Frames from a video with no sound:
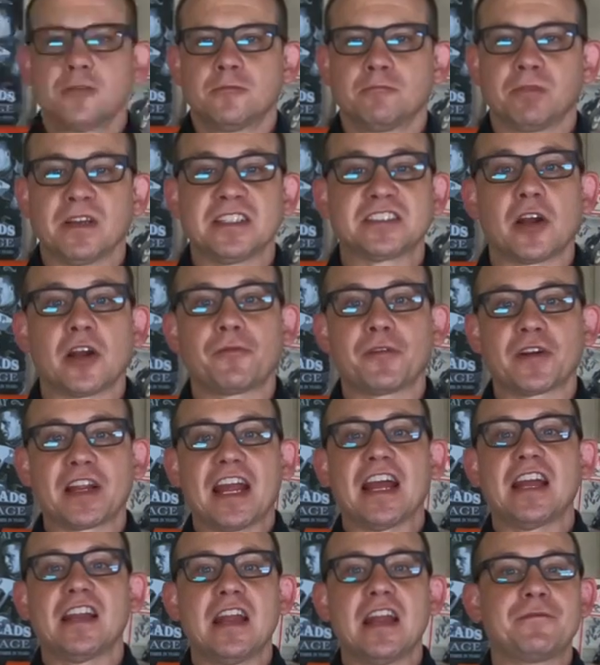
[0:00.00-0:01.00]
Please don't
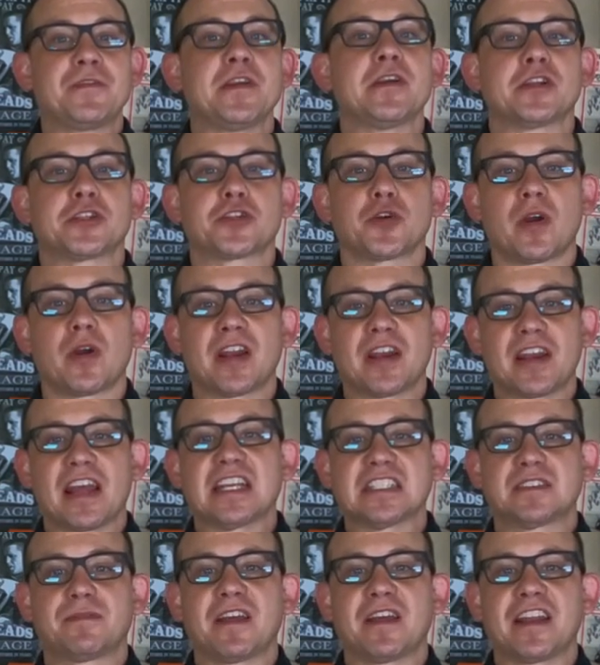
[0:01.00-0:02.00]
forget, if you enjoyed
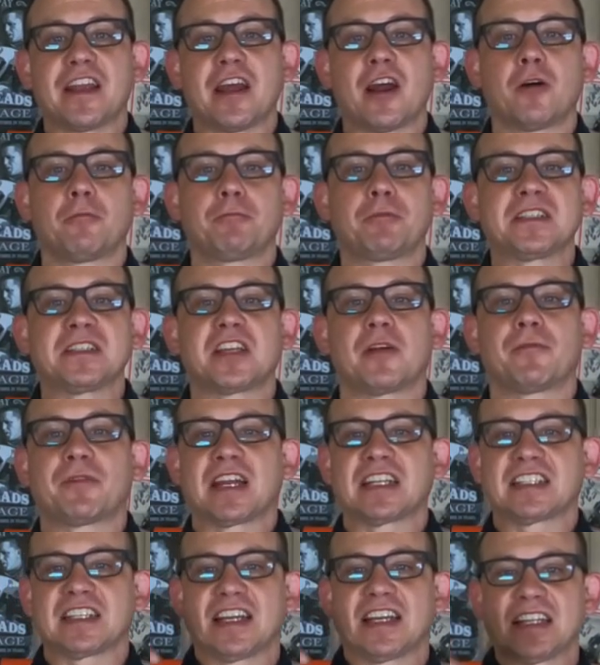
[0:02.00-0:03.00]
today's video, please don't
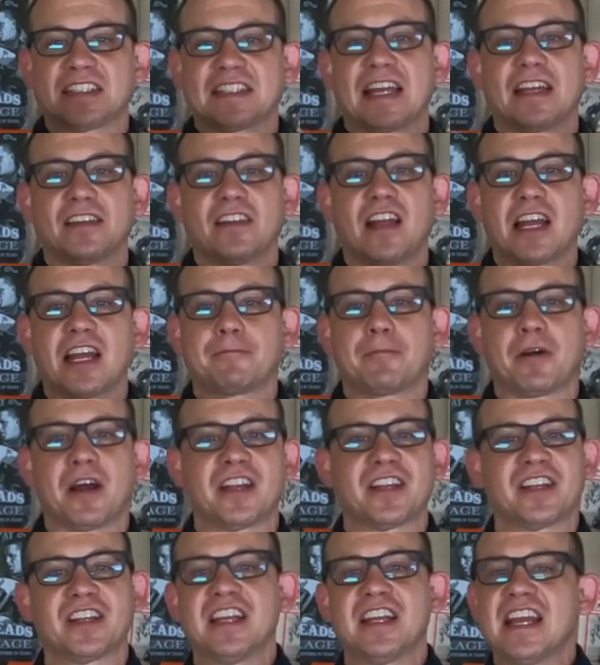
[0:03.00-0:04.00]
forget to hit that like
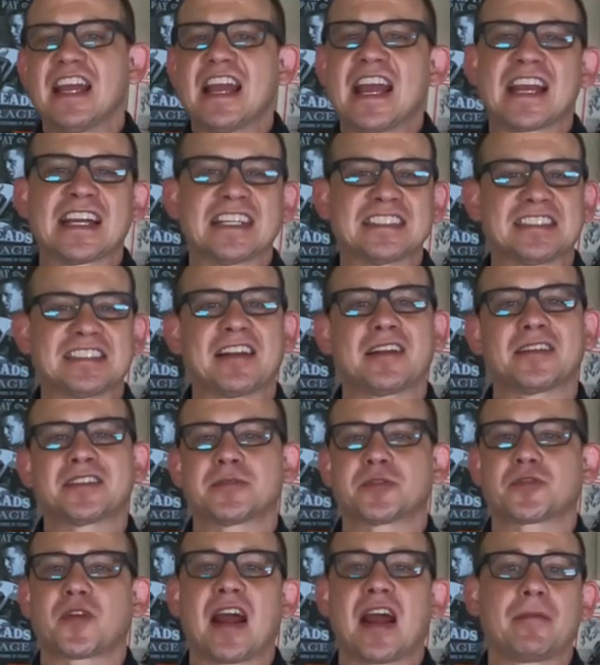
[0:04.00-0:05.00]
button and consider
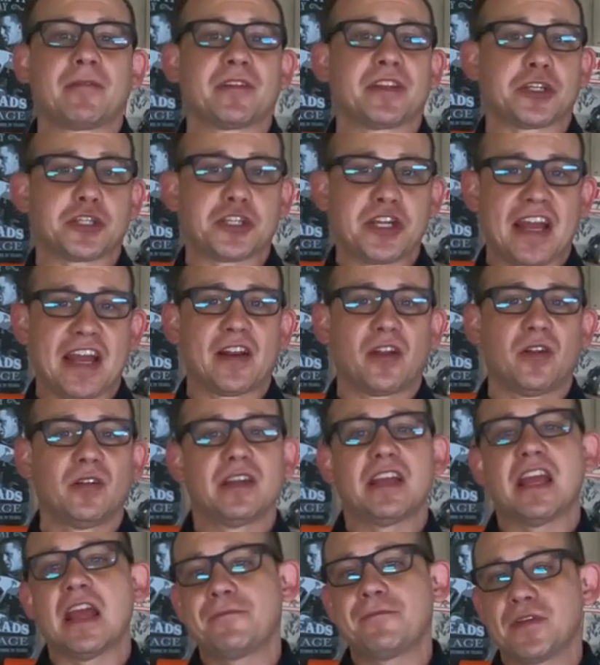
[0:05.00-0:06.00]
subscribing to the channel
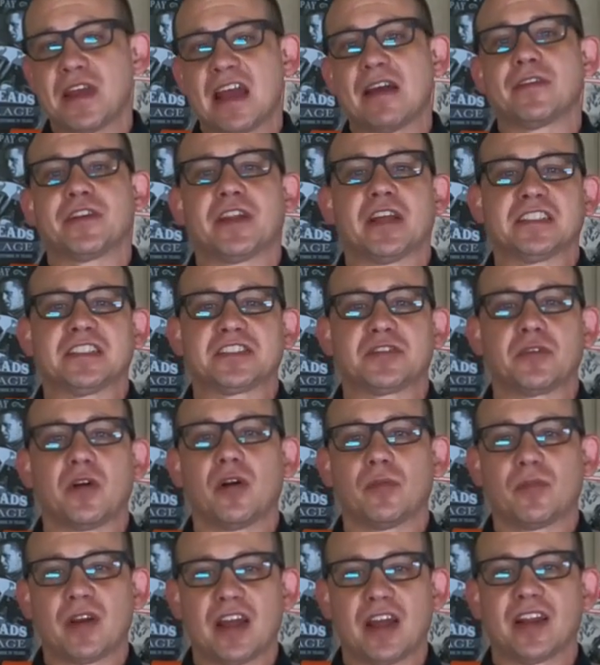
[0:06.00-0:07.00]
if you haven't done so
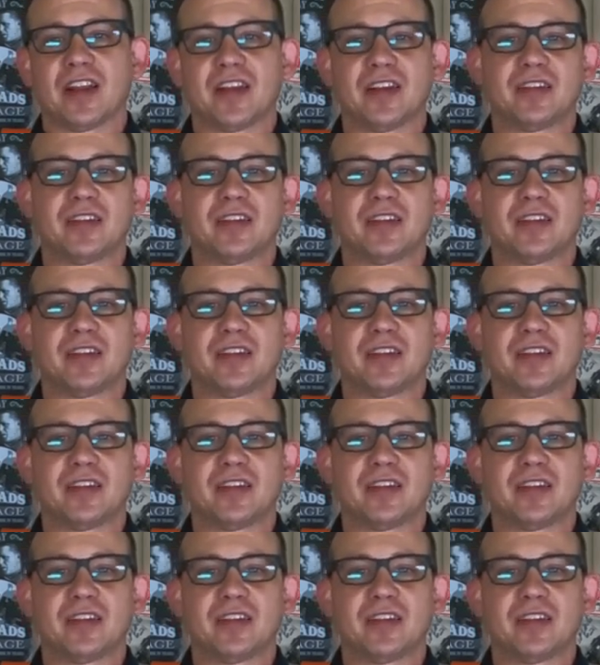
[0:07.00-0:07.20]
already.